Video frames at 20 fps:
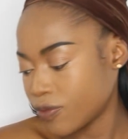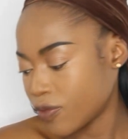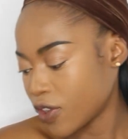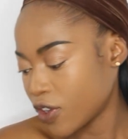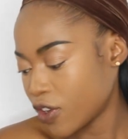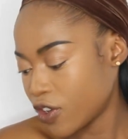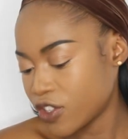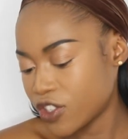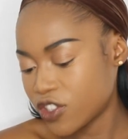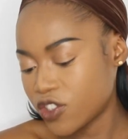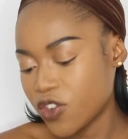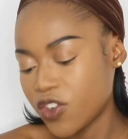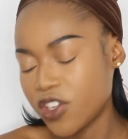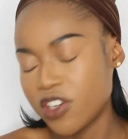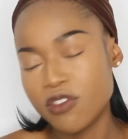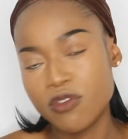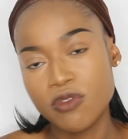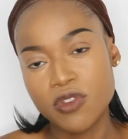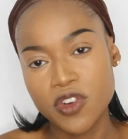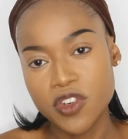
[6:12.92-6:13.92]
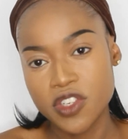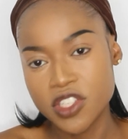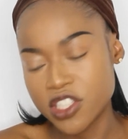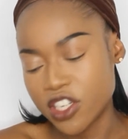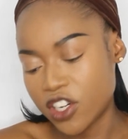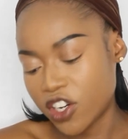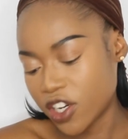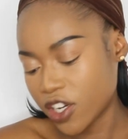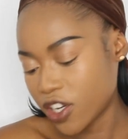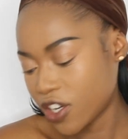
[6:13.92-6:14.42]
because it's already very
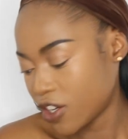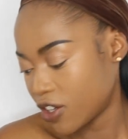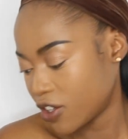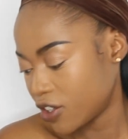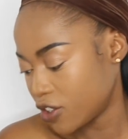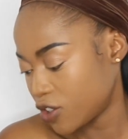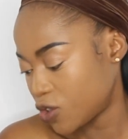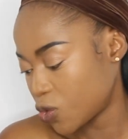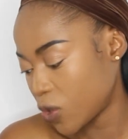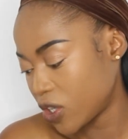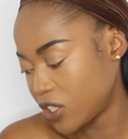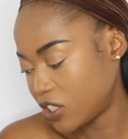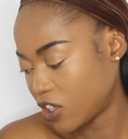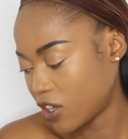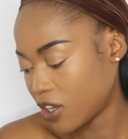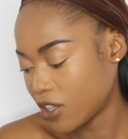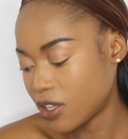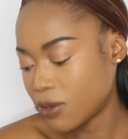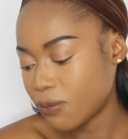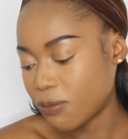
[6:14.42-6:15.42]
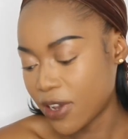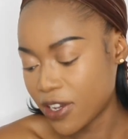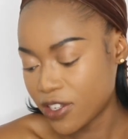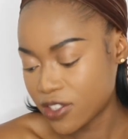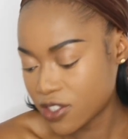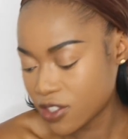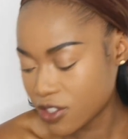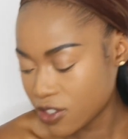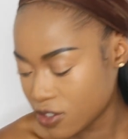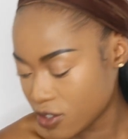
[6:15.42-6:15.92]
dark. It's way darker than my
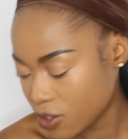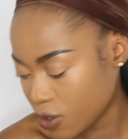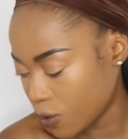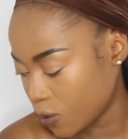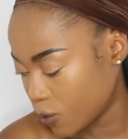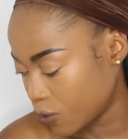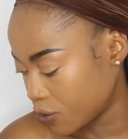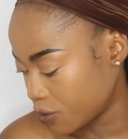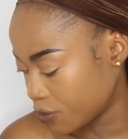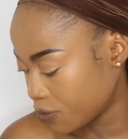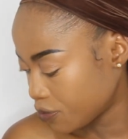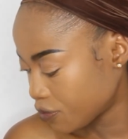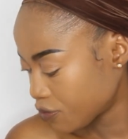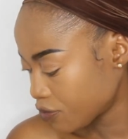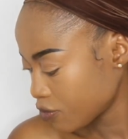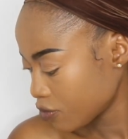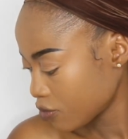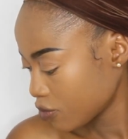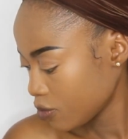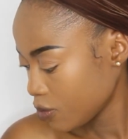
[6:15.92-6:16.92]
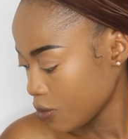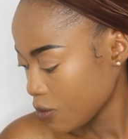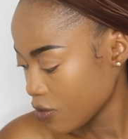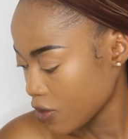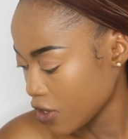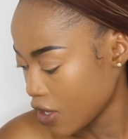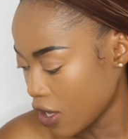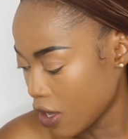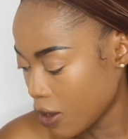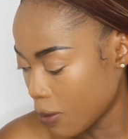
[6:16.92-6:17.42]
skin tone,
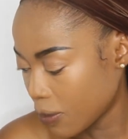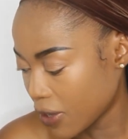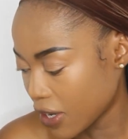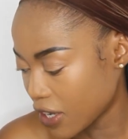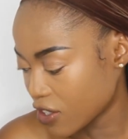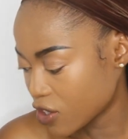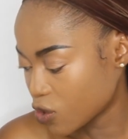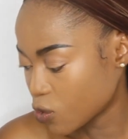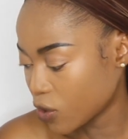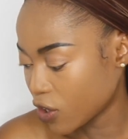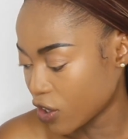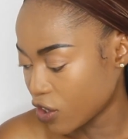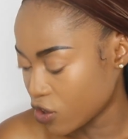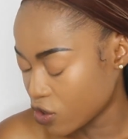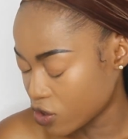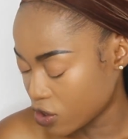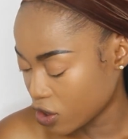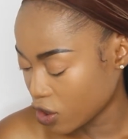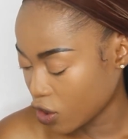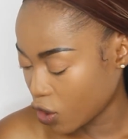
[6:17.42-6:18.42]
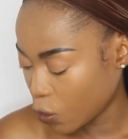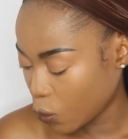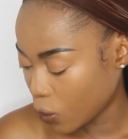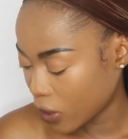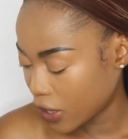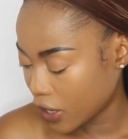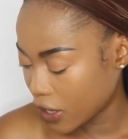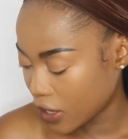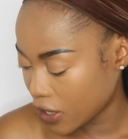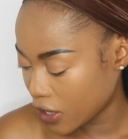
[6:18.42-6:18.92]
but I just want to use it
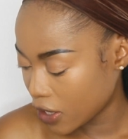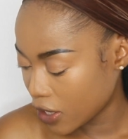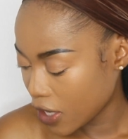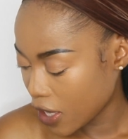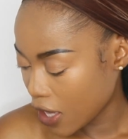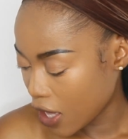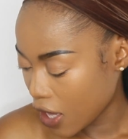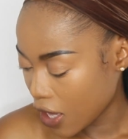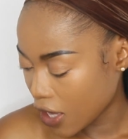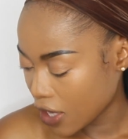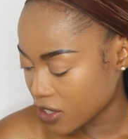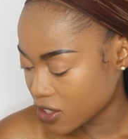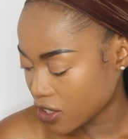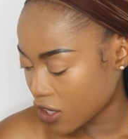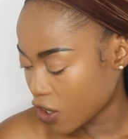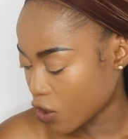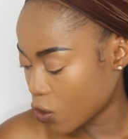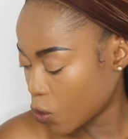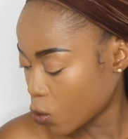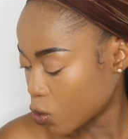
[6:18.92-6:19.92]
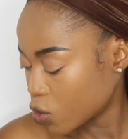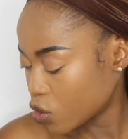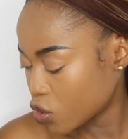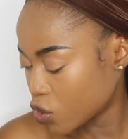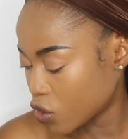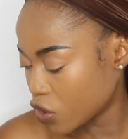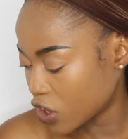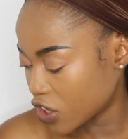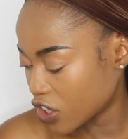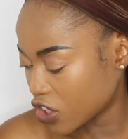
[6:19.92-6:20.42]
quickly as a
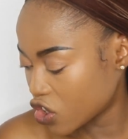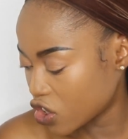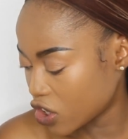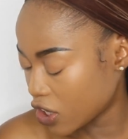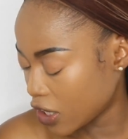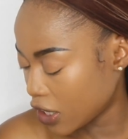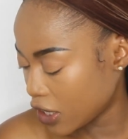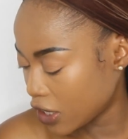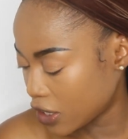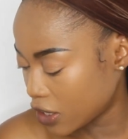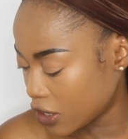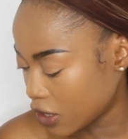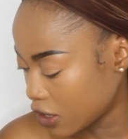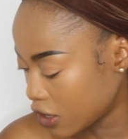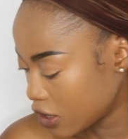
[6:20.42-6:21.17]
contouring shade.